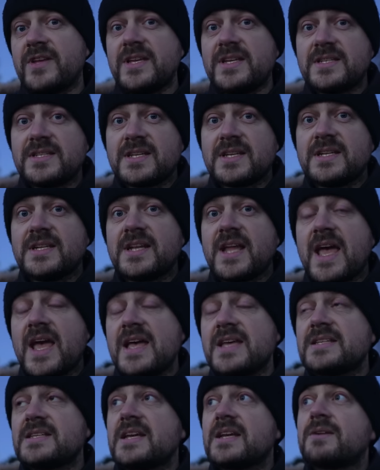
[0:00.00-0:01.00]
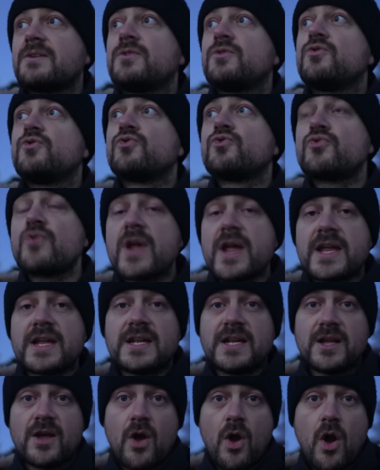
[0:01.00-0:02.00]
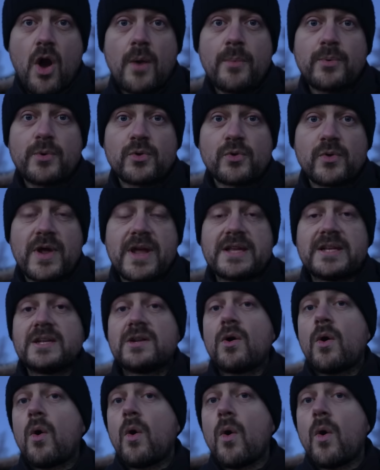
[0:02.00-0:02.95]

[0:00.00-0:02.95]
is that it has a greatly upgraded